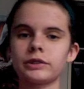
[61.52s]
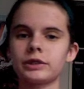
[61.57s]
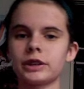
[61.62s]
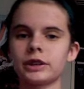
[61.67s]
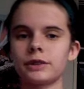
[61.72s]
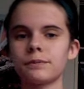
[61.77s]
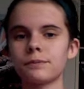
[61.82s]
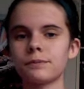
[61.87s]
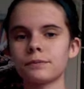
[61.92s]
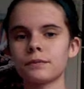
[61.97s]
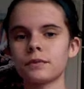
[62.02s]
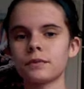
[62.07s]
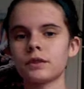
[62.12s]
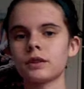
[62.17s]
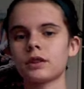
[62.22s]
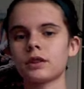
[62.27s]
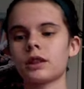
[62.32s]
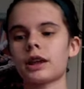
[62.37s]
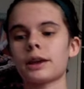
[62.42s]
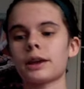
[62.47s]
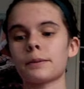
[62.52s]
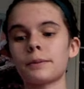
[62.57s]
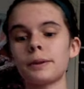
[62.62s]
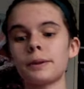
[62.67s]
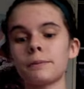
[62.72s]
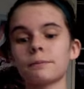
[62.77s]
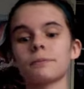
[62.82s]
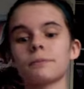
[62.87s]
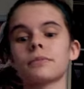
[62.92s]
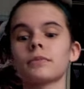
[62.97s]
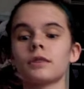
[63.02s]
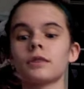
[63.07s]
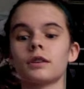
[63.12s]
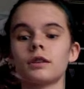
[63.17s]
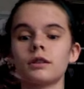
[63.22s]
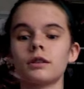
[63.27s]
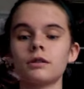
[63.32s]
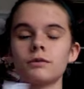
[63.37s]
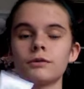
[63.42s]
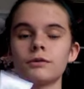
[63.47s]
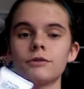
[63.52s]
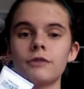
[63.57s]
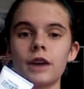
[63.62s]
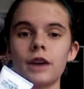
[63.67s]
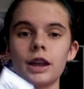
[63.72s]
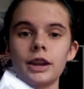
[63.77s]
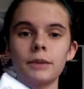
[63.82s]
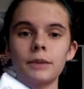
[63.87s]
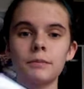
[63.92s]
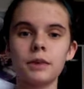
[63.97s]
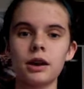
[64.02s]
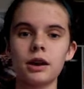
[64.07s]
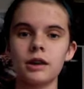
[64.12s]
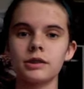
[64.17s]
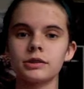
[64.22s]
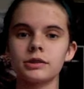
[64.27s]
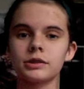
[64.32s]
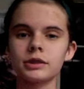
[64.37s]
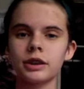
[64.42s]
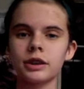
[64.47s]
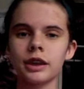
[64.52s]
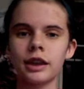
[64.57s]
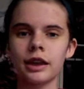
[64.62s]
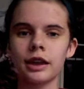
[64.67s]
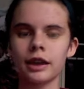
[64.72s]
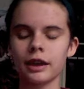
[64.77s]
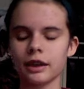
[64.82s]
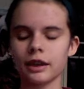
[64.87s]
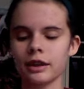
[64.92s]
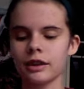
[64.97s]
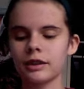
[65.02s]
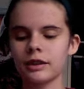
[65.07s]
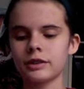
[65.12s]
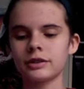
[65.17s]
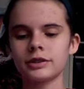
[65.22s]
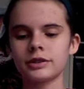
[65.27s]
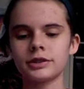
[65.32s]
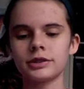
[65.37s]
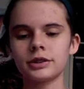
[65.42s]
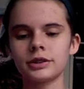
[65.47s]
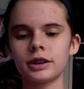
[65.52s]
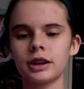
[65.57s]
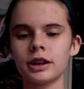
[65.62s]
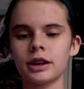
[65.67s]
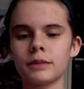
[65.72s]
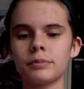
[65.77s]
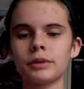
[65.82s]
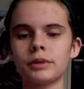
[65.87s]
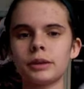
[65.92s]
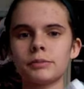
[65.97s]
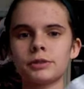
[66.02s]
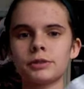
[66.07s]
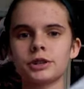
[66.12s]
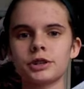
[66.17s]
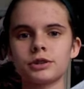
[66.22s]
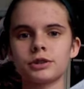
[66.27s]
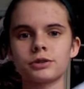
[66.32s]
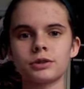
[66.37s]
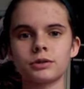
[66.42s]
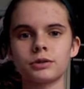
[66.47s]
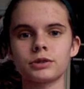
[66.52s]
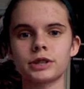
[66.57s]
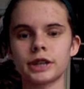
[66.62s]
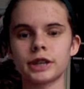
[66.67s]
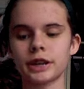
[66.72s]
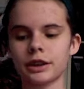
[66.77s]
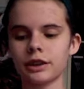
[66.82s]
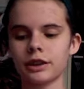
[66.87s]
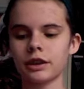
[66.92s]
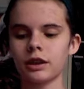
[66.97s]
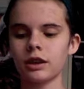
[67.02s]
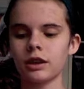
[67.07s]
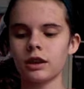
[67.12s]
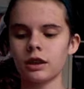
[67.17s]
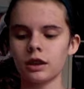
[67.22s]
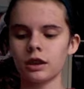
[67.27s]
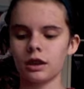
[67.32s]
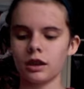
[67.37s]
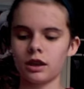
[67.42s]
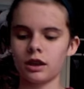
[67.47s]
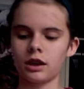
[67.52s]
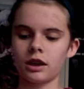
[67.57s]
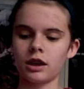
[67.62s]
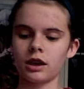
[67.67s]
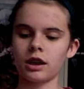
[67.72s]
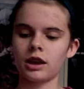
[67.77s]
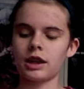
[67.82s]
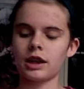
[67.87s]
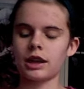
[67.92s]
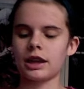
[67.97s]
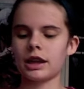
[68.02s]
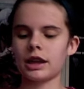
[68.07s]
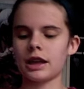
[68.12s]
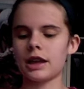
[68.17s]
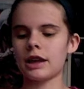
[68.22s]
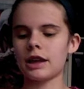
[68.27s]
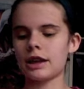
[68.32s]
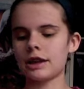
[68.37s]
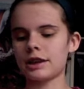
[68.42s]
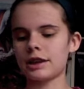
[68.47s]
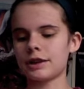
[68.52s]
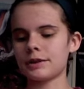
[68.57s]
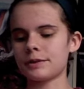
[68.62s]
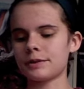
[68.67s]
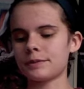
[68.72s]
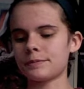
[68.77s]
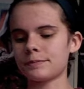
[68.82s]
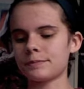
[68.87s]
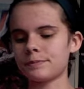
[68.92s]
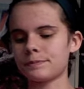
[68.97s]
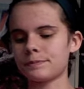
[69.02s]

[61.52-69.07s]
skin, like me. Refining mask and a blemish control stick. Um,